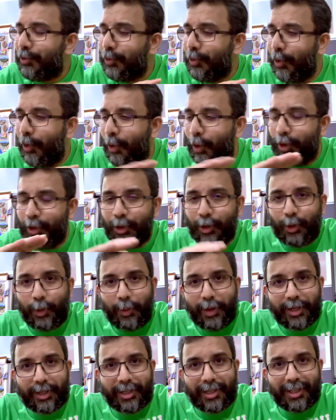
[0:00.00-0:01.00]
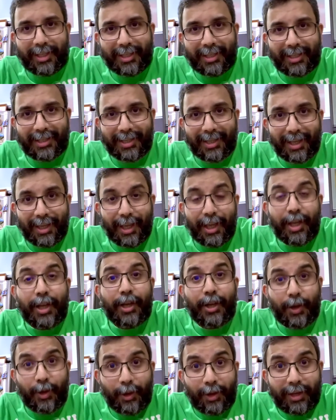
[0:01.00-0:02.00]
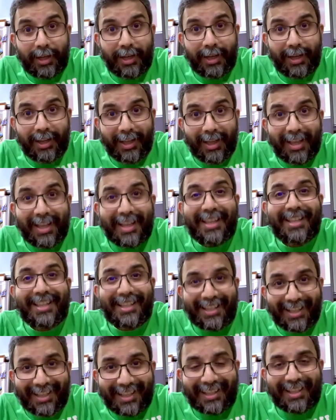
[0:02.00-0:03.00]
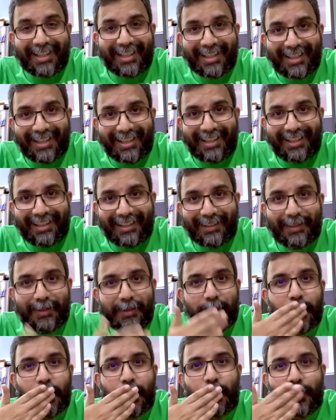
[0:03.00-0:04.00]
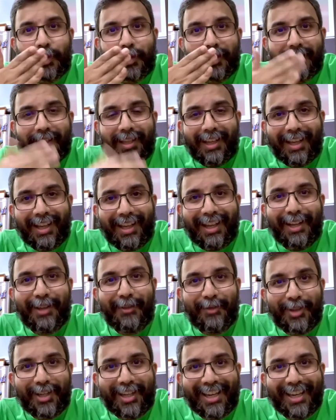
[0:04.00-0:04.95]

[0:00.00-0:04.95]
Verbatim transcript: to all your questions. Consistency. I love you